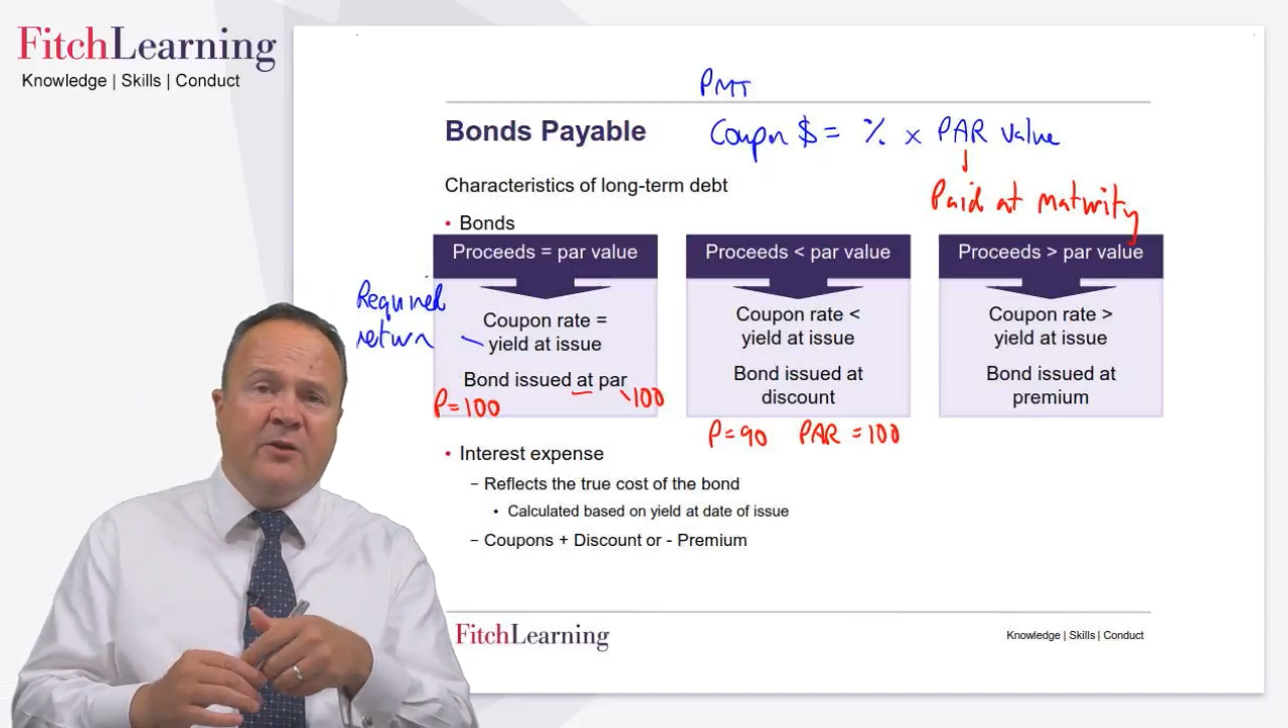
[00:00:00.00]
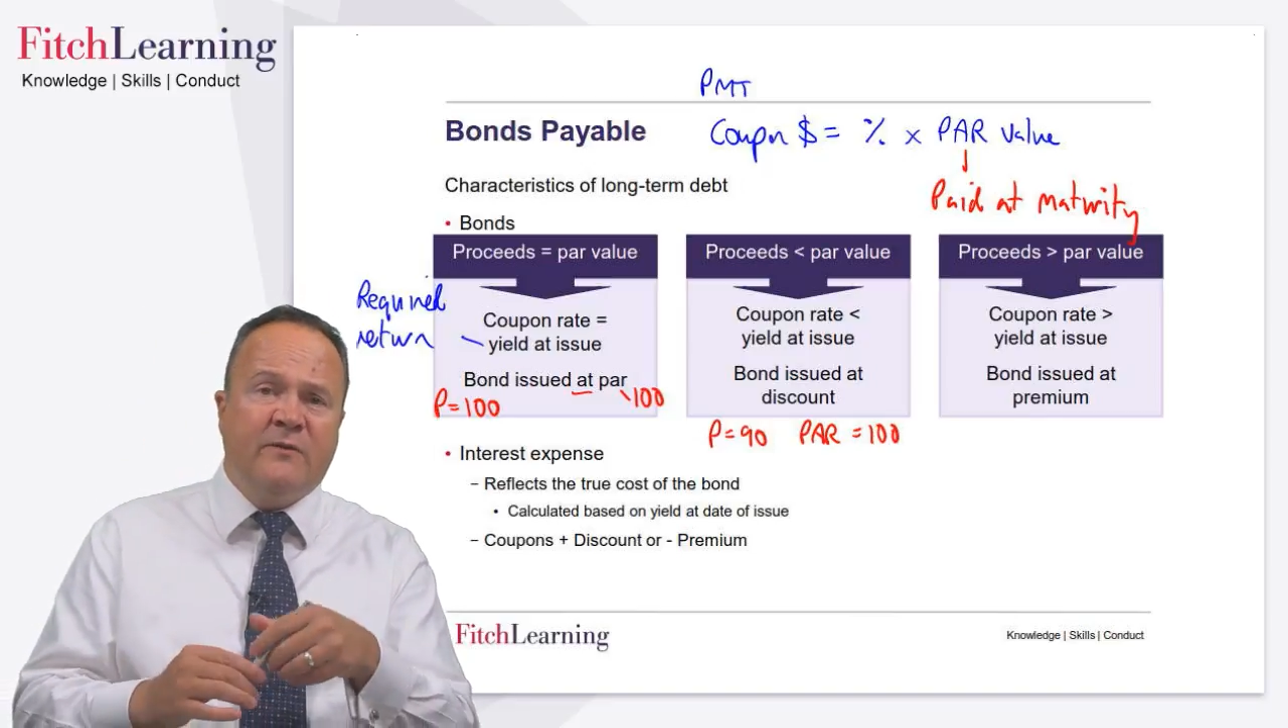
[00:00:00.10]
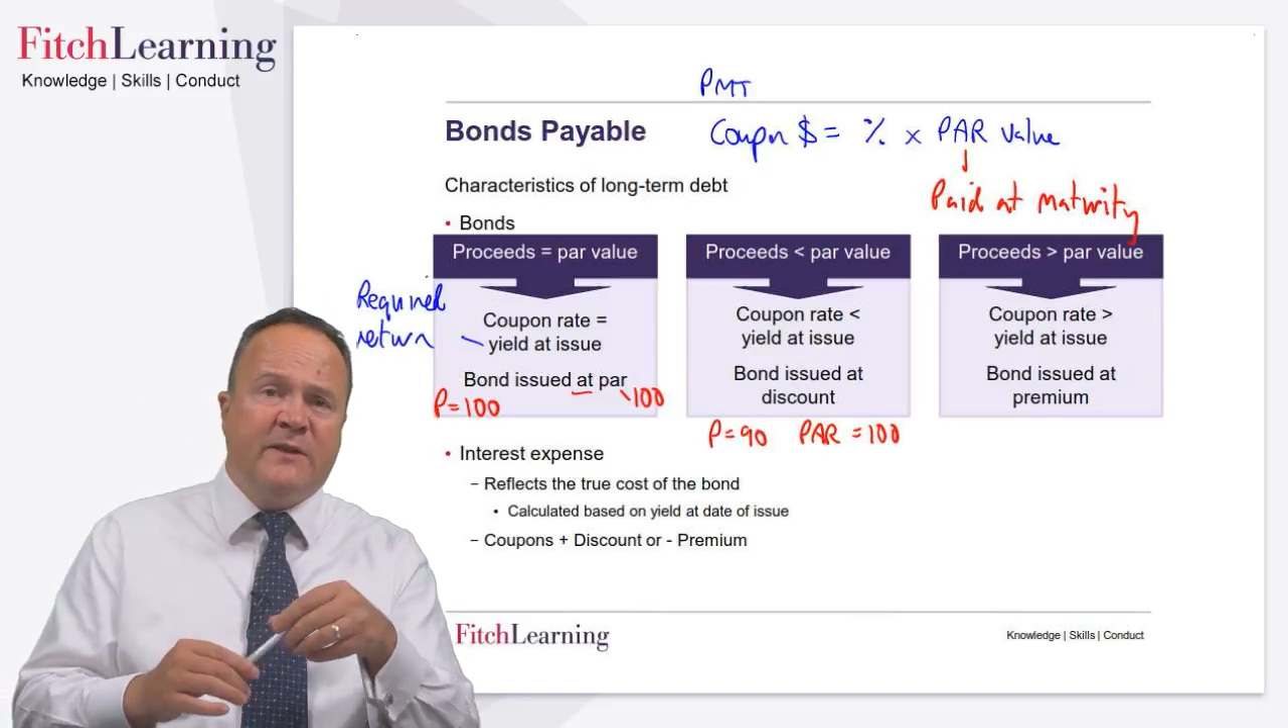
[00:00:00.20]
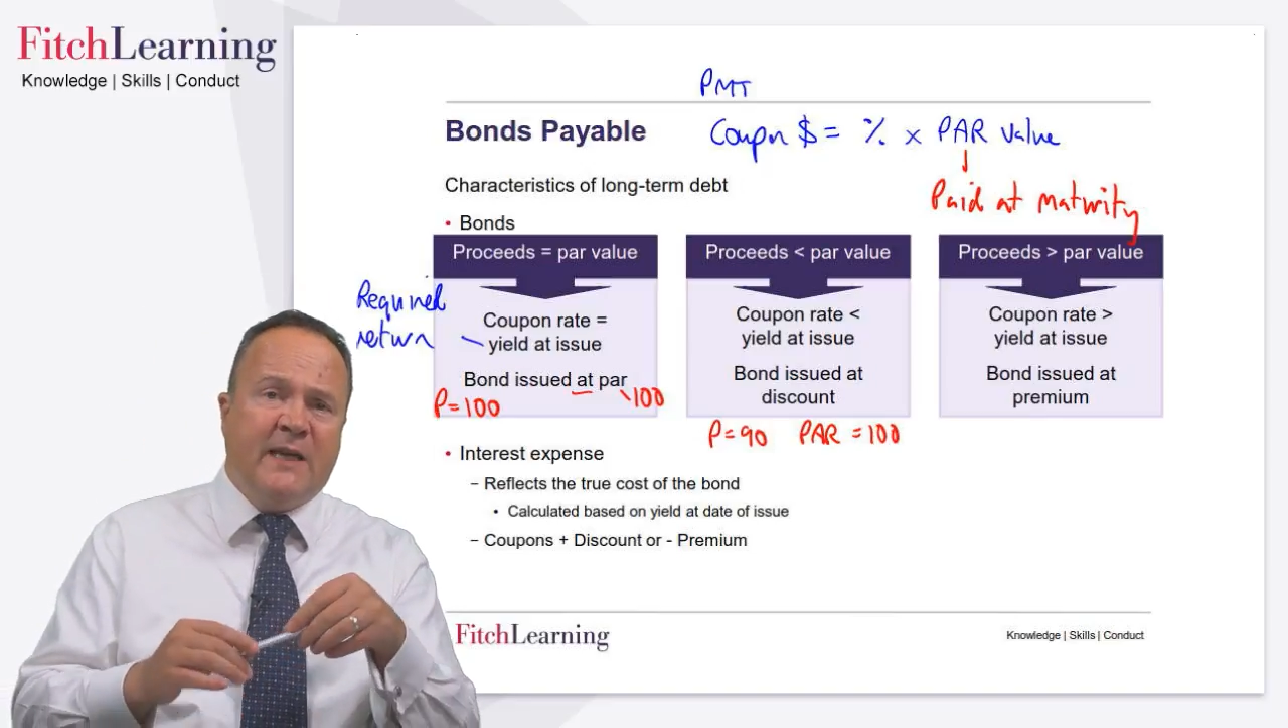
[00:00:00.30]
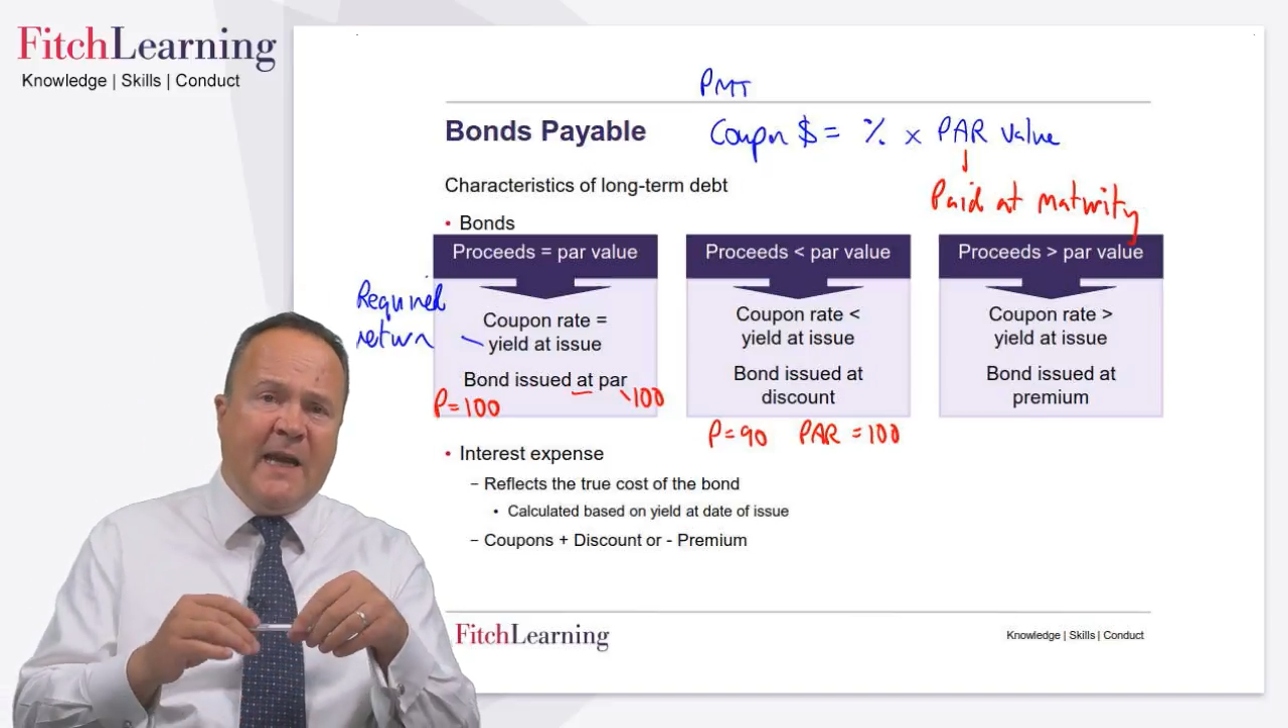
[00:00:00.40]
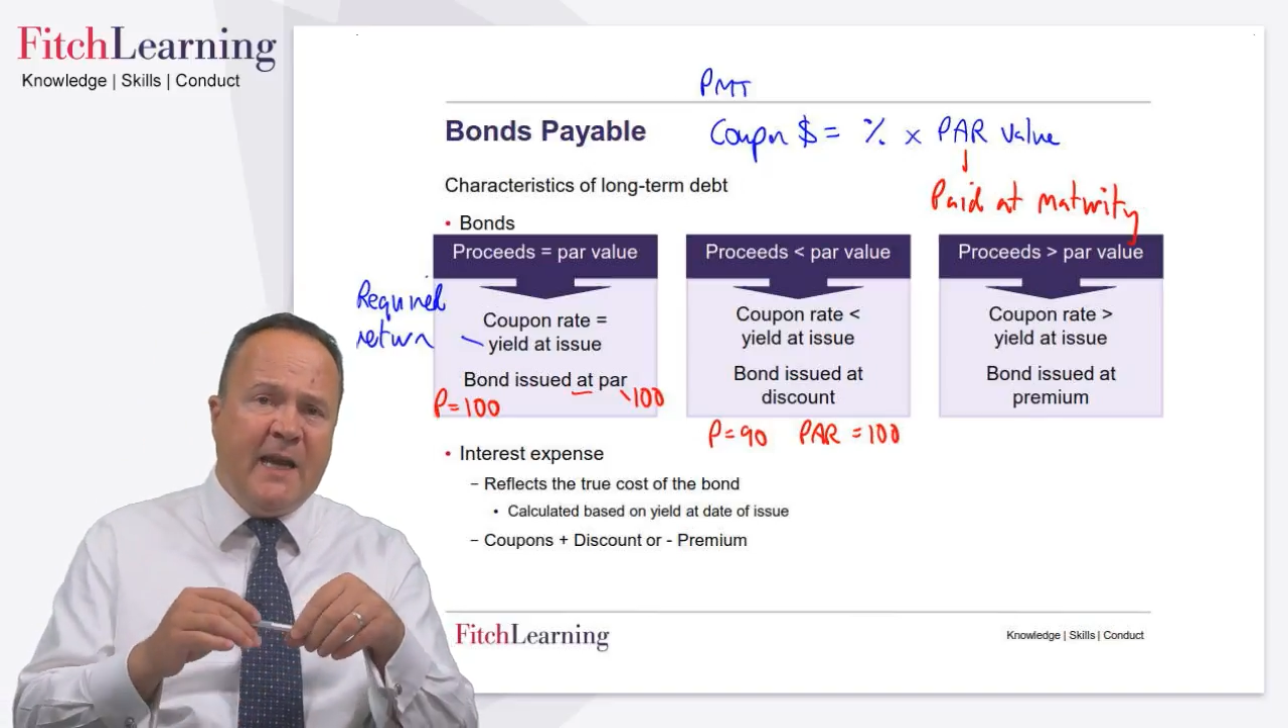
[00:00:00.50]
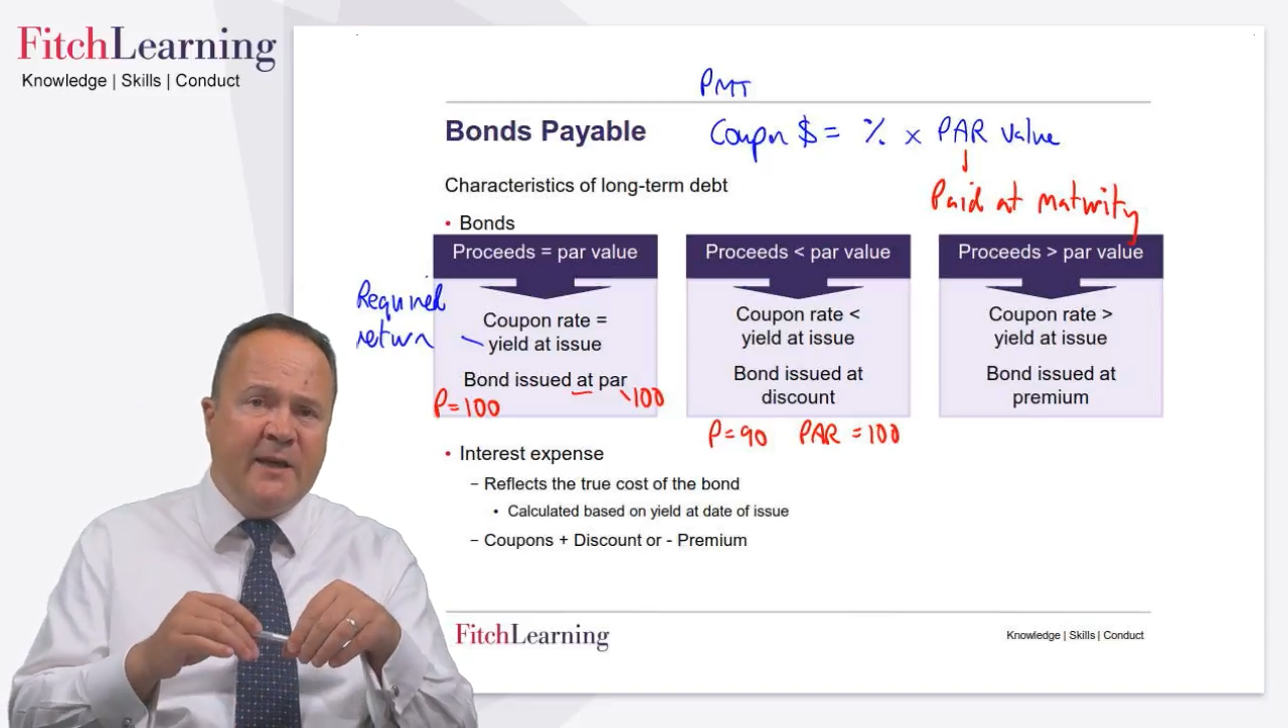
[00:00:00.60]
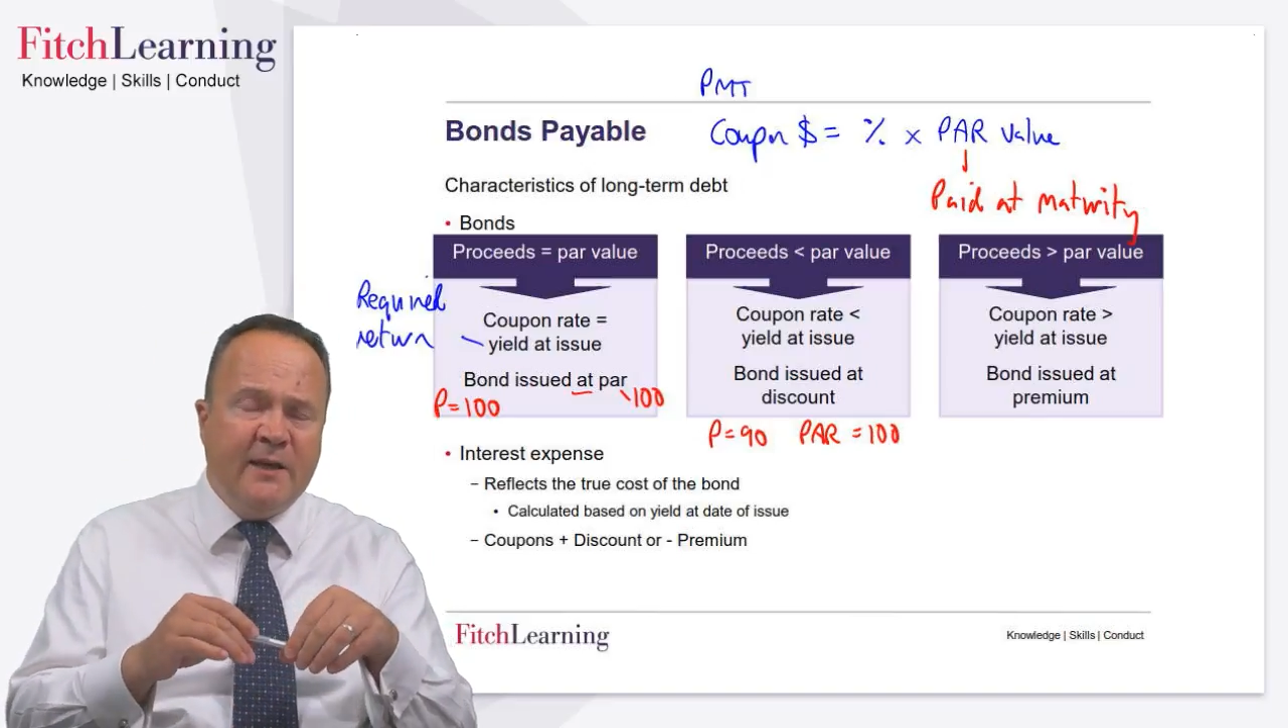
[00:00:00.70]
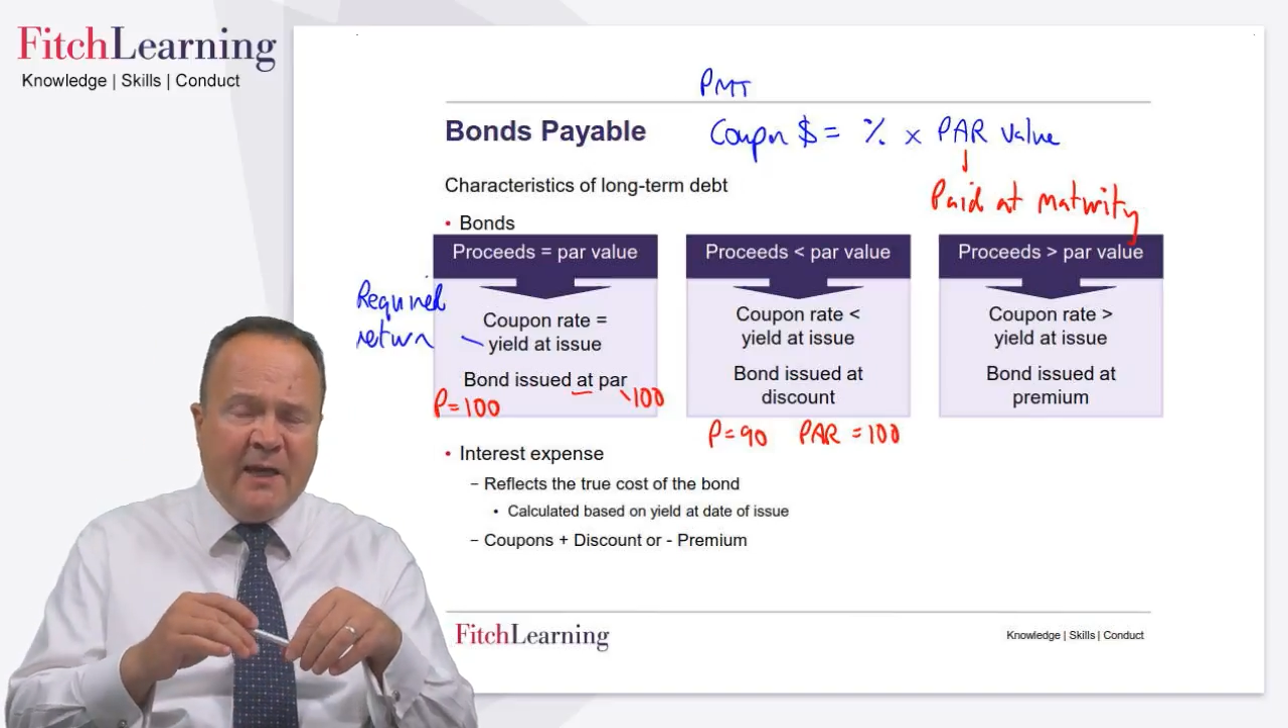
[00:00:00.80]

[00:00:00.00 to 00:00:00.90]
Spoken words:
of 10